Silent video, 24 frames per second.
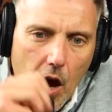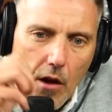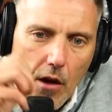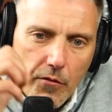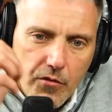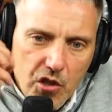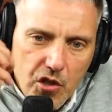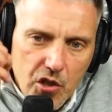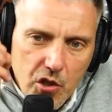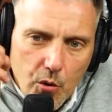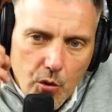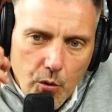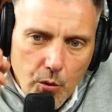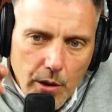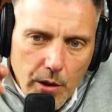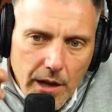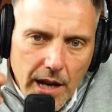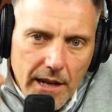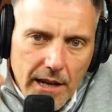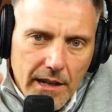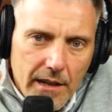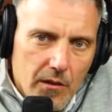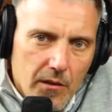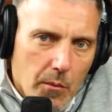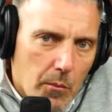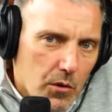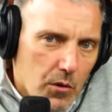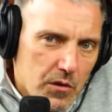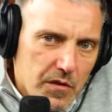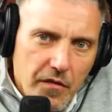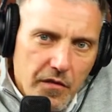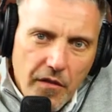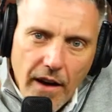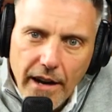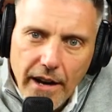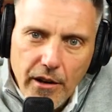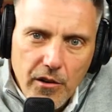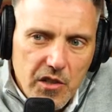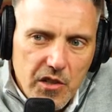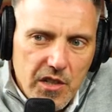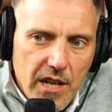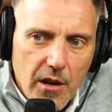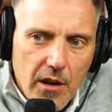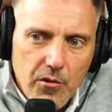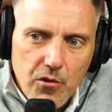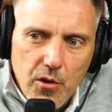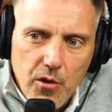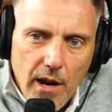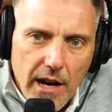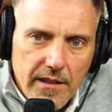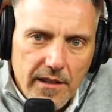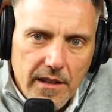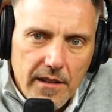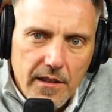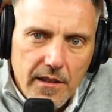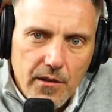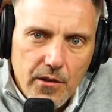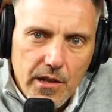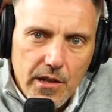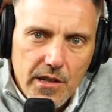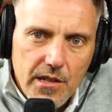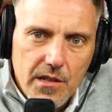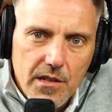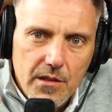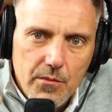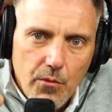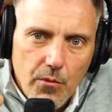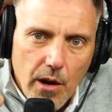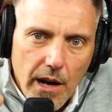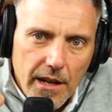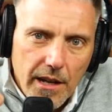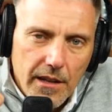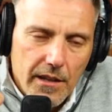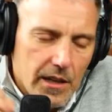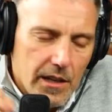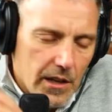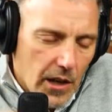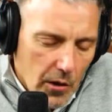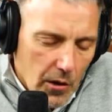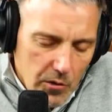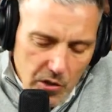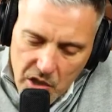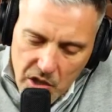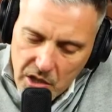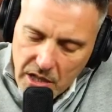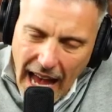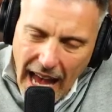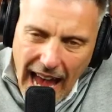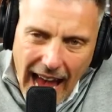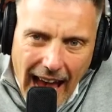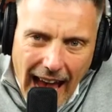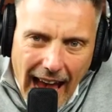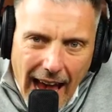of just creating the most fire soundtrack that there is right you know just